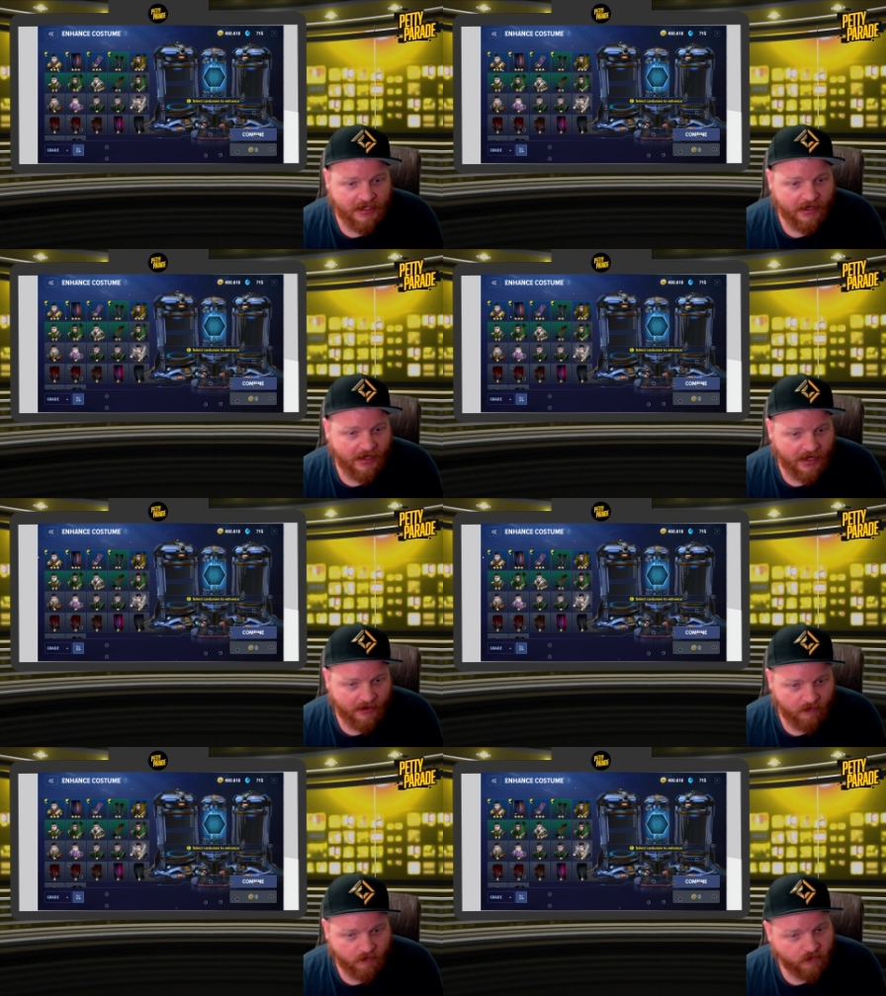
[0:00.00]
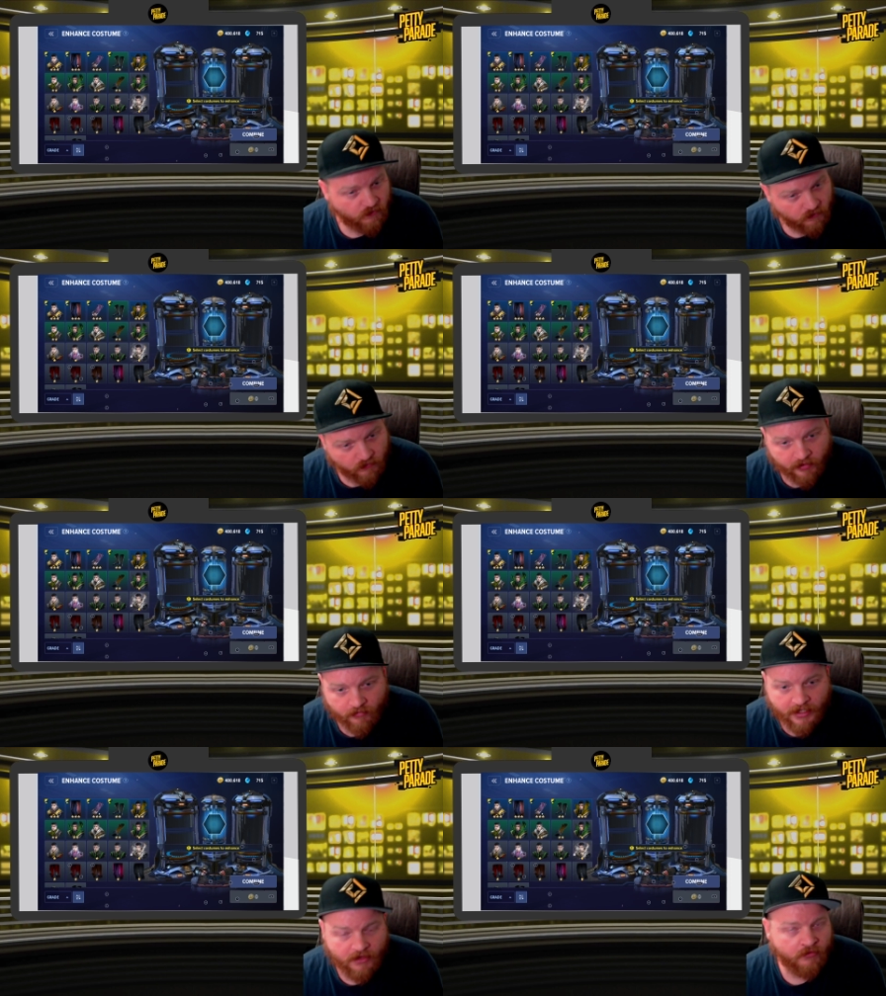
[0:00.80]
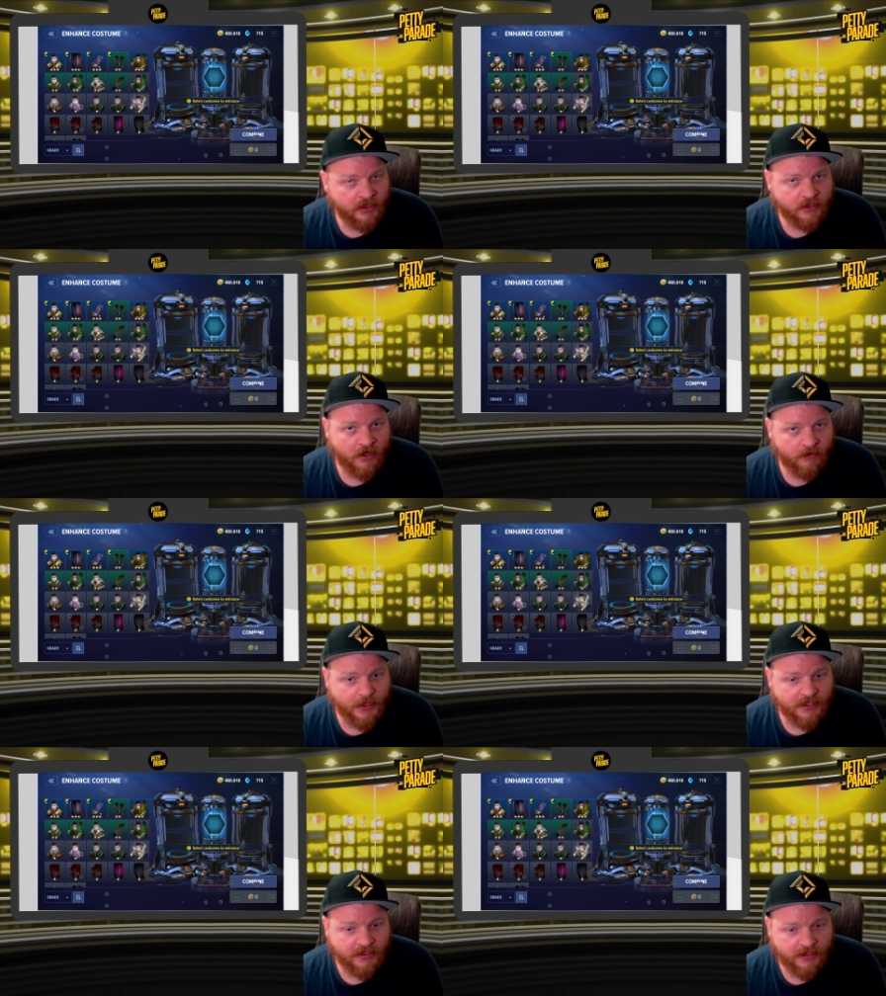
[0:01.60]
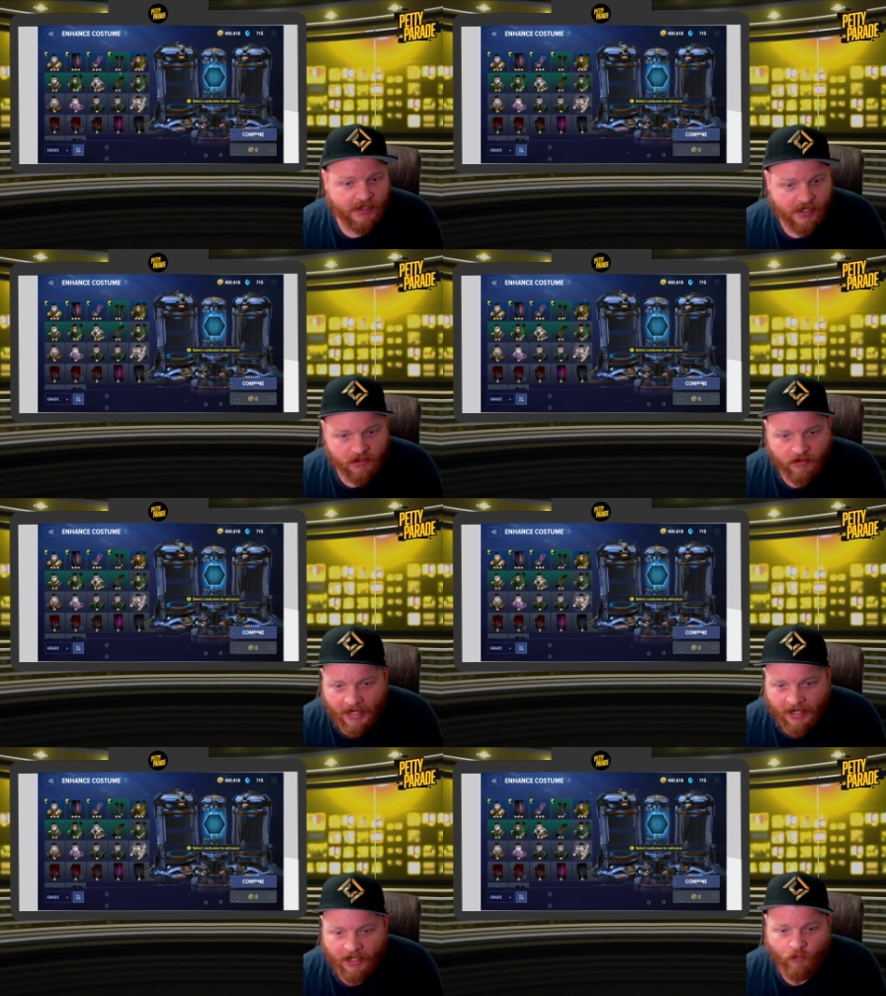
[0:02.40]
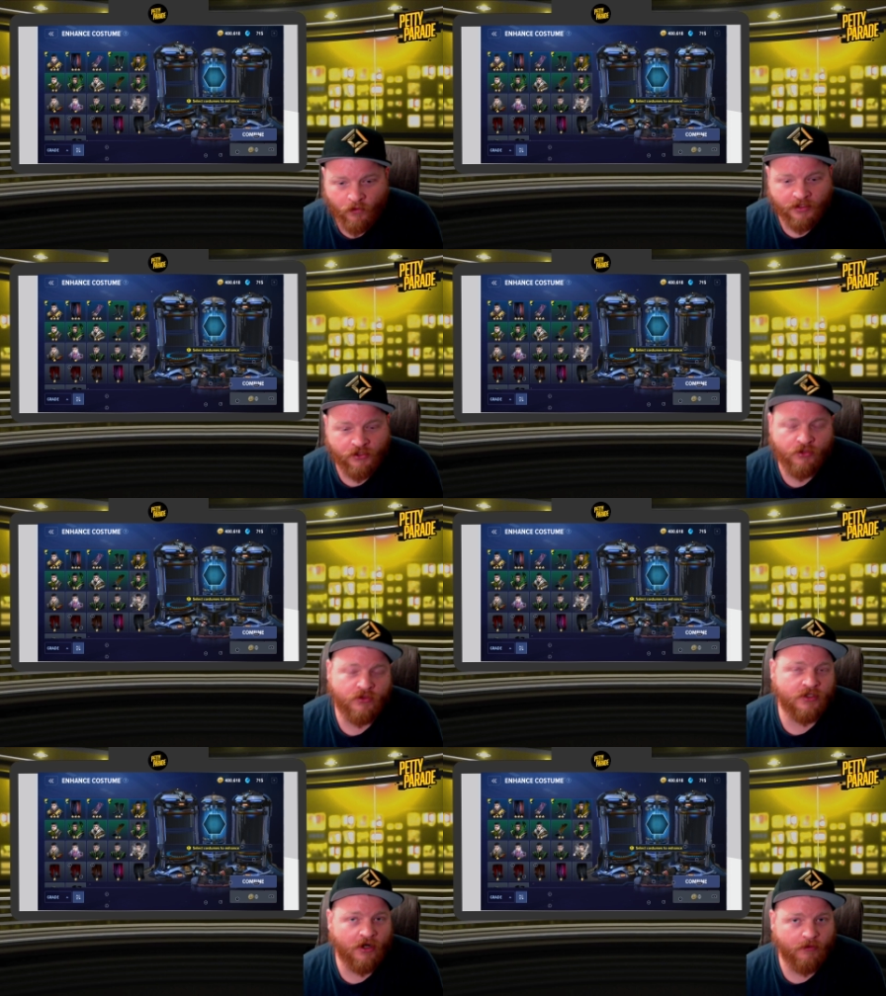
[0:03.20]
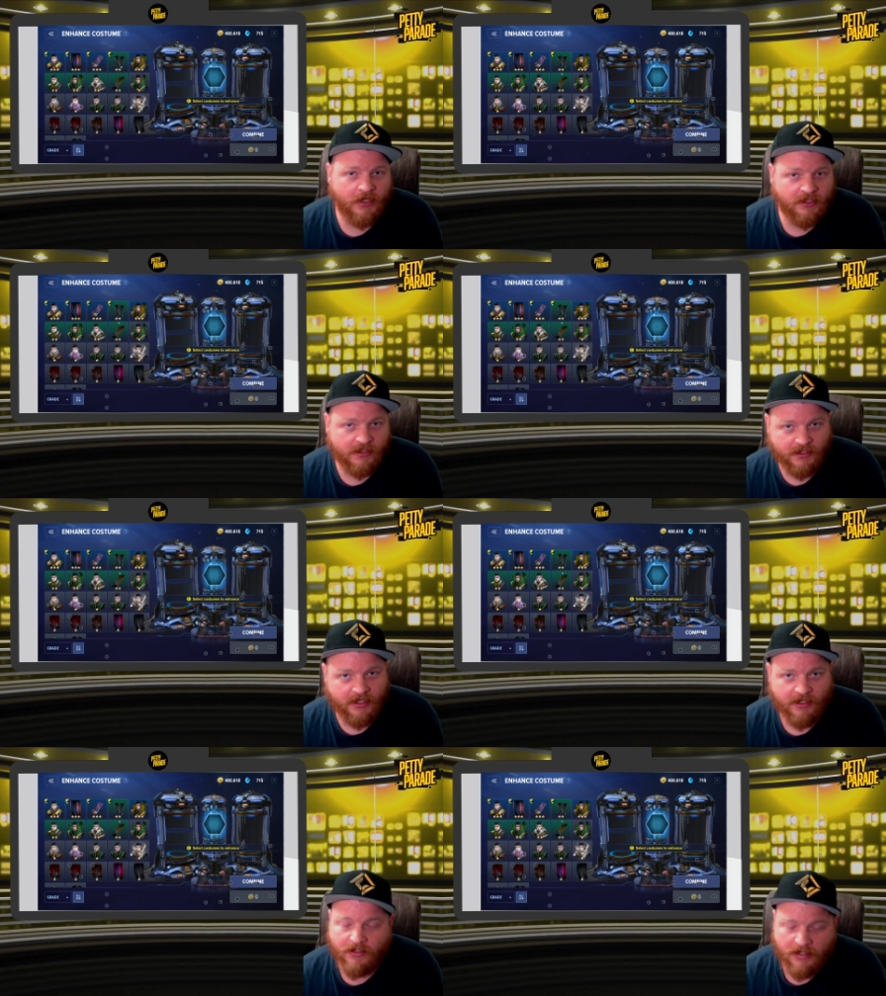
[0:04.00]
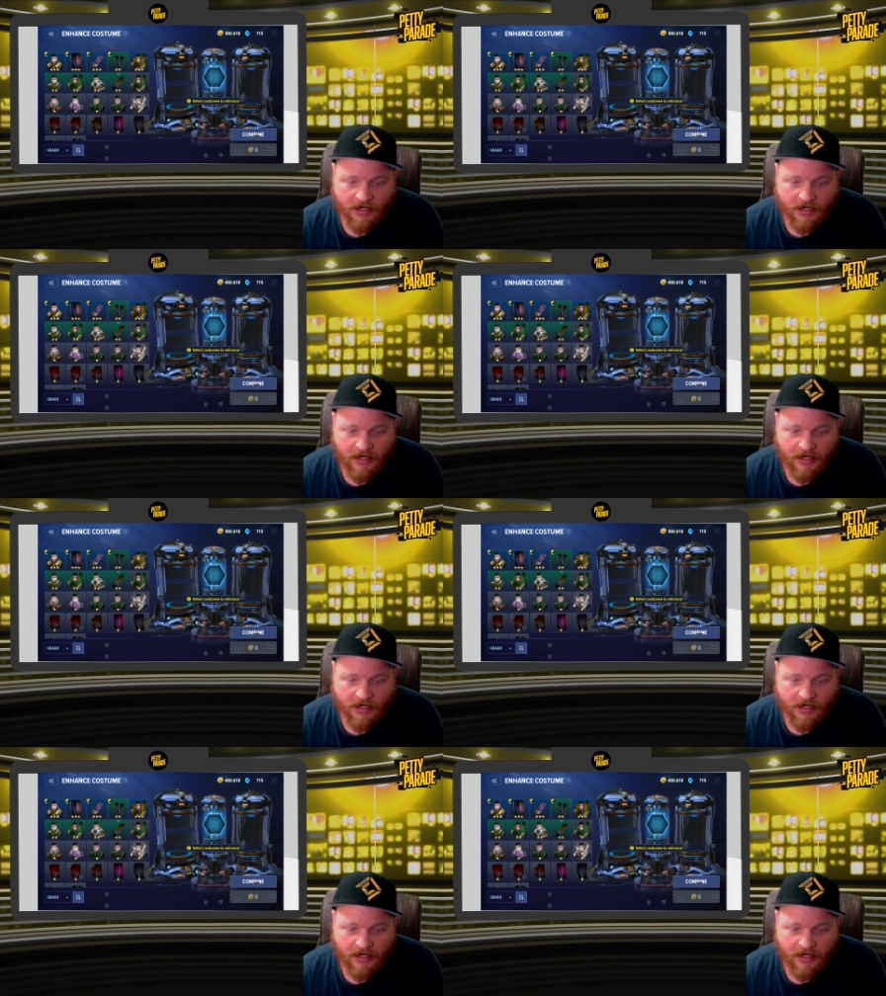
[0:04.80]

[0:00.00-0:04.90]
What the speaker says: I got 3 3-star pieces of gear and 1 2-star pieces of gear.